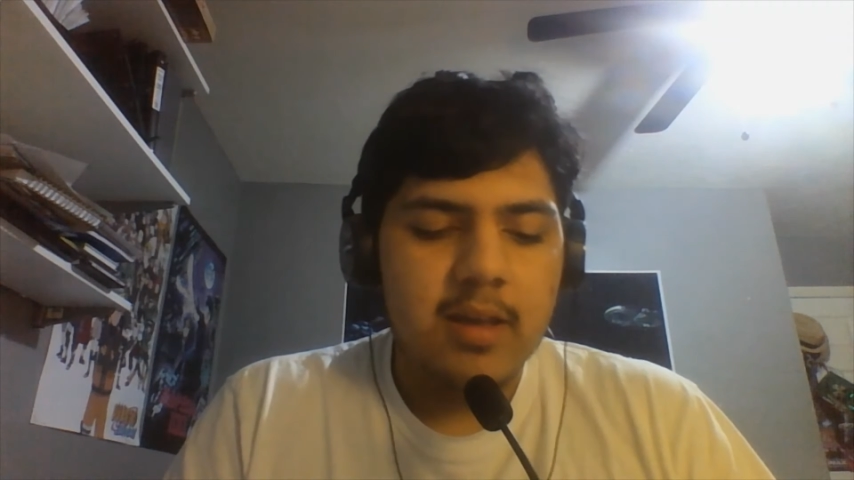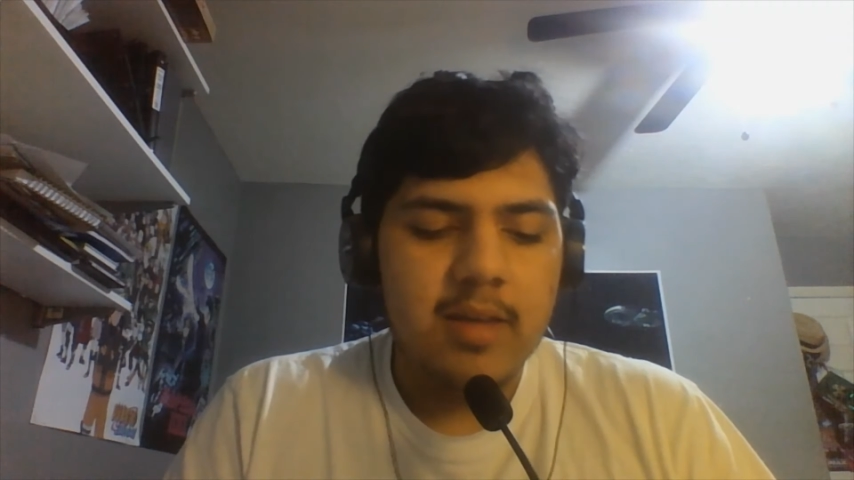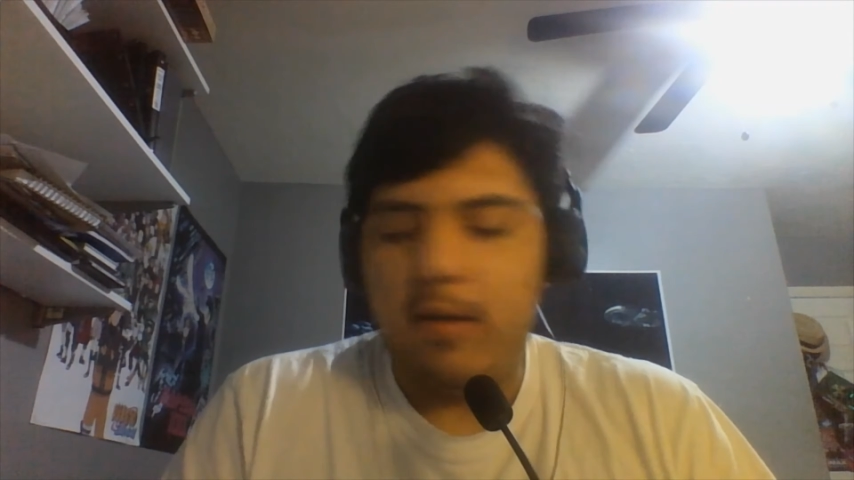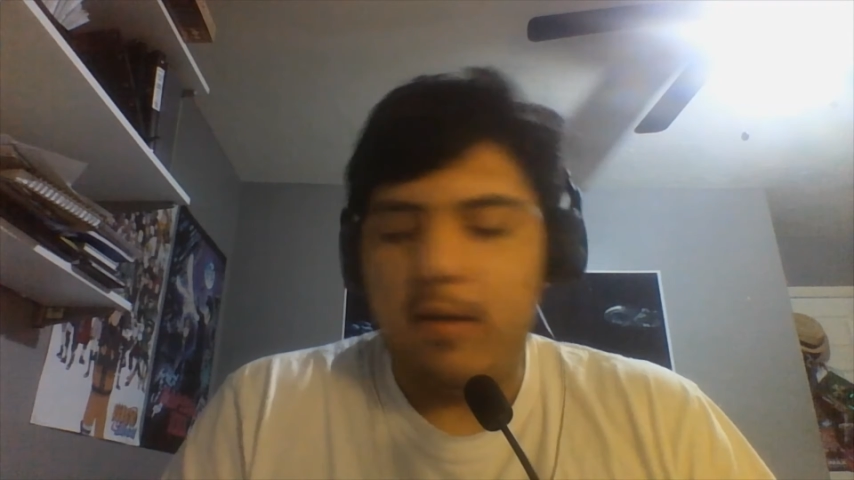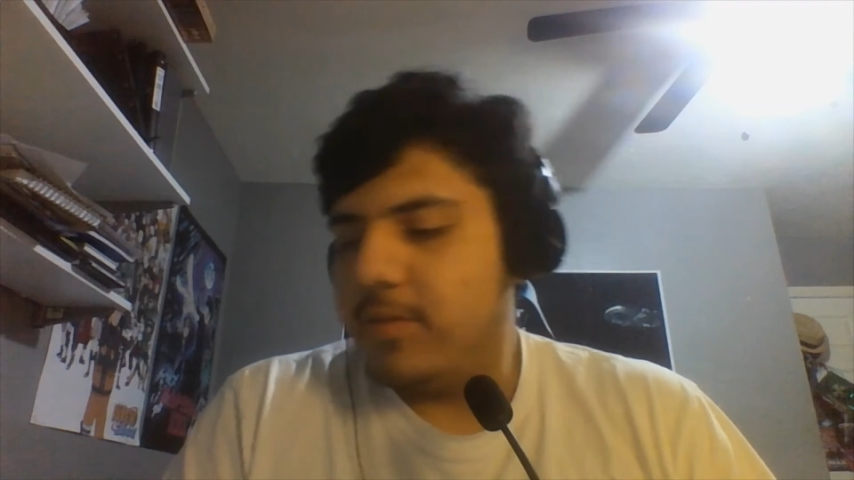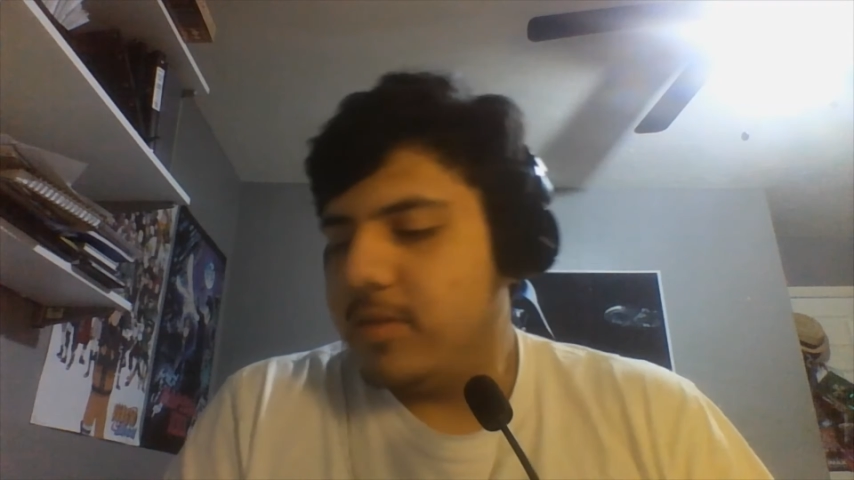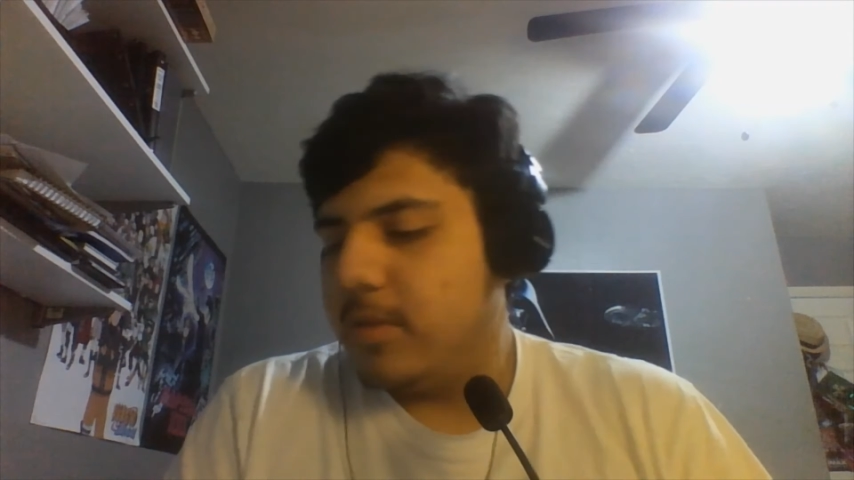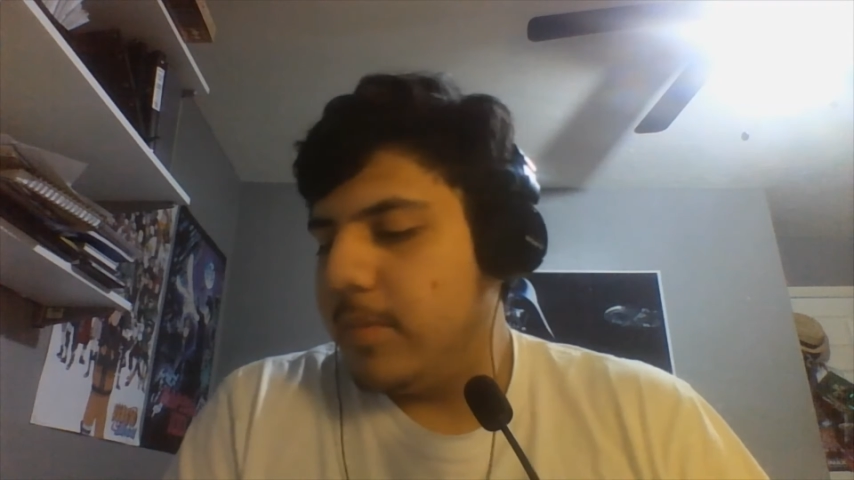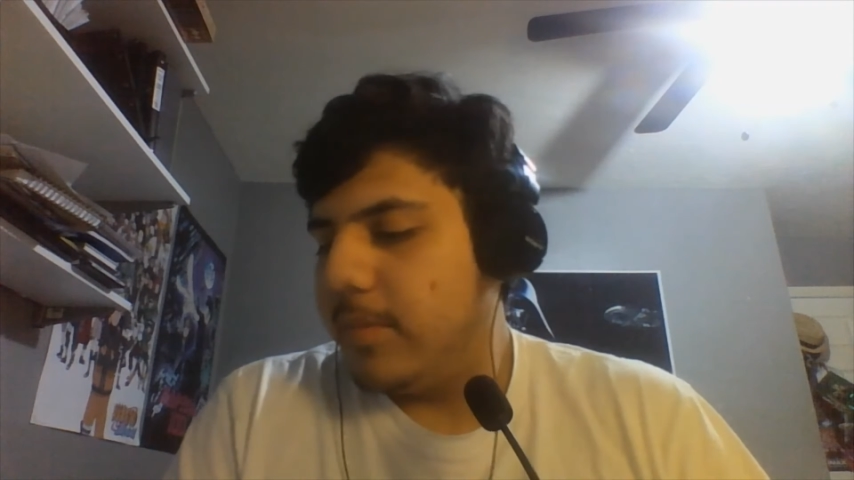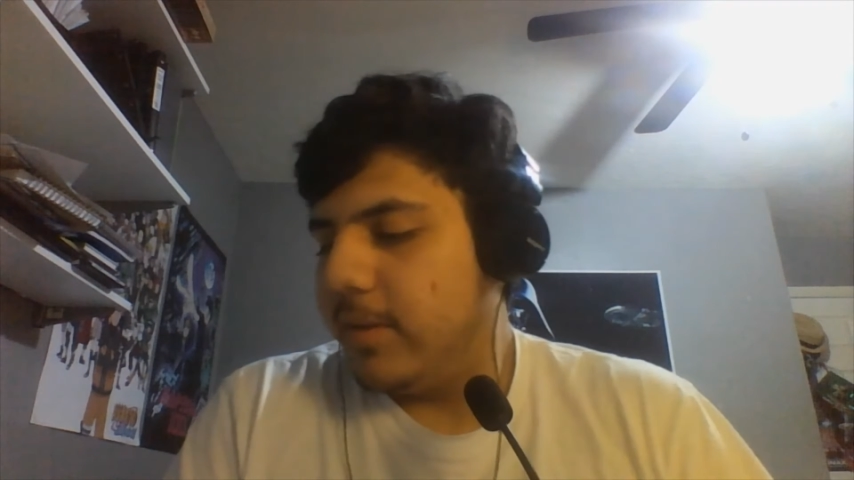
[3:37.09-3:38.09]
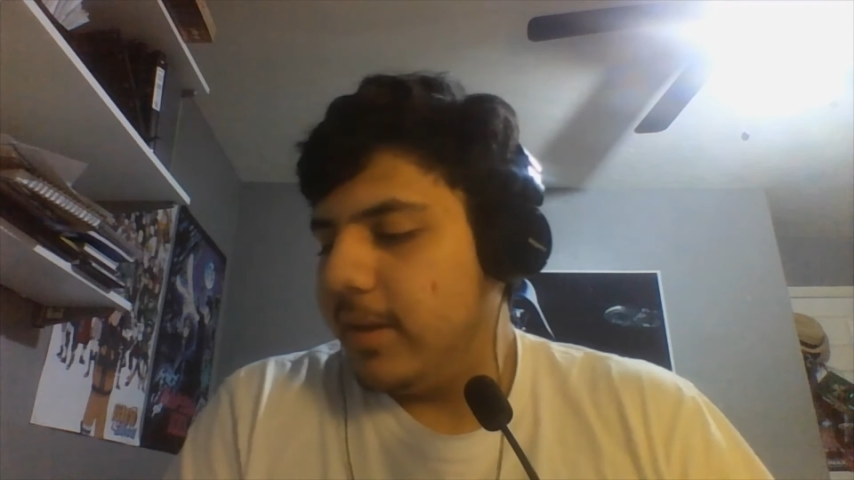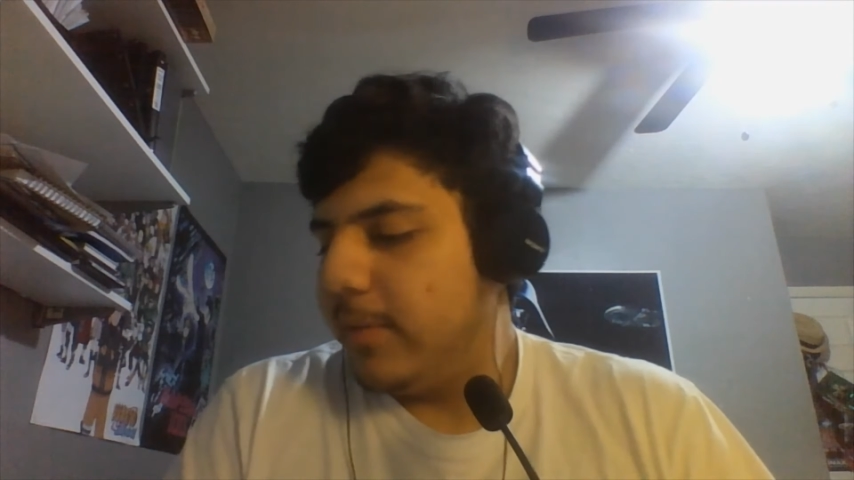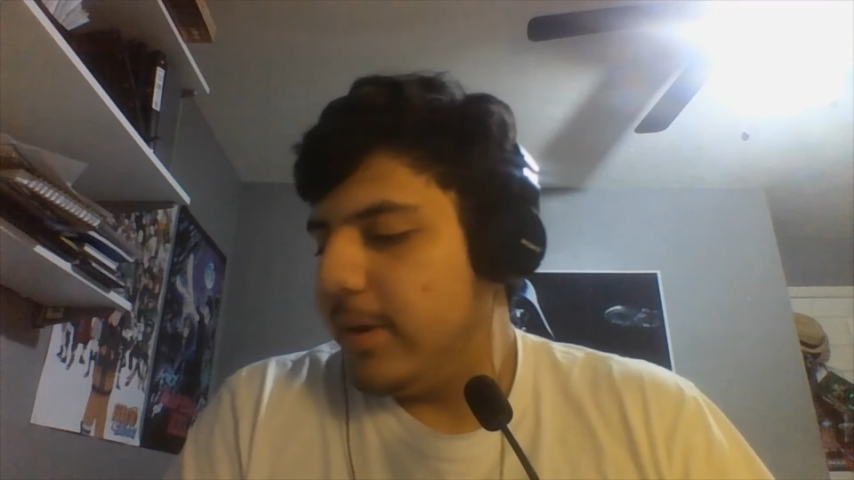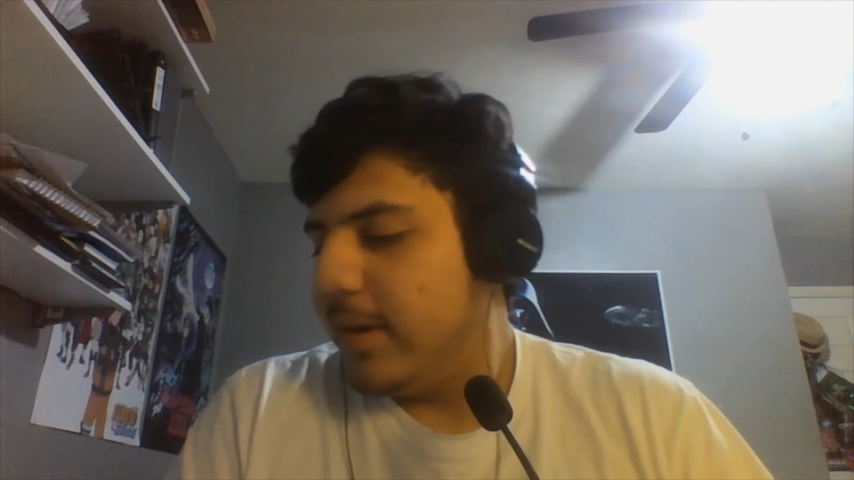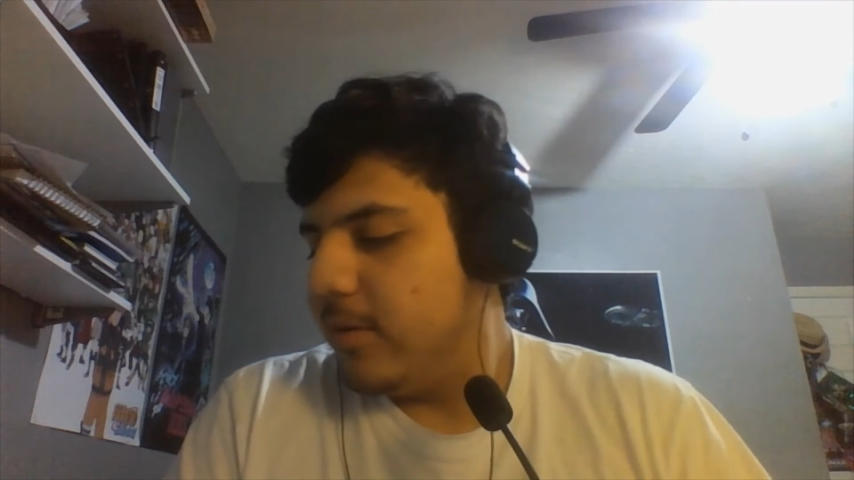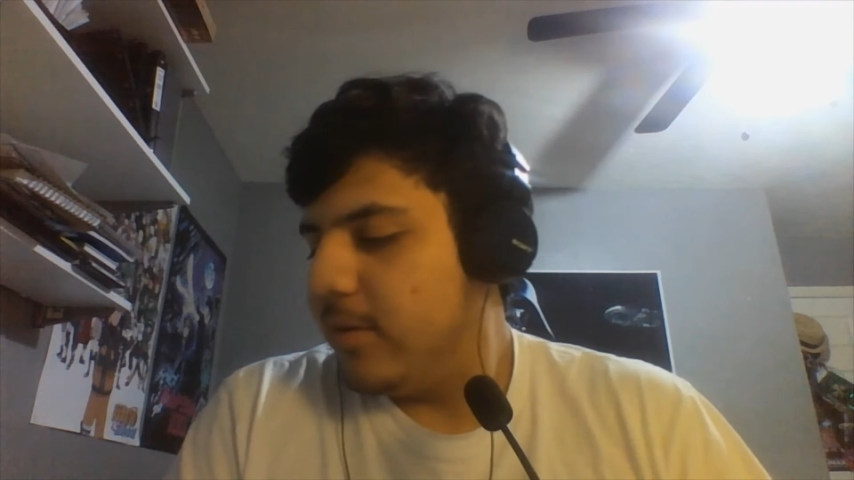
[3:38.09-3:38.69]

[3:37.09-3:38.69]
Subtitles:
And then all of a sudden people are like, wait,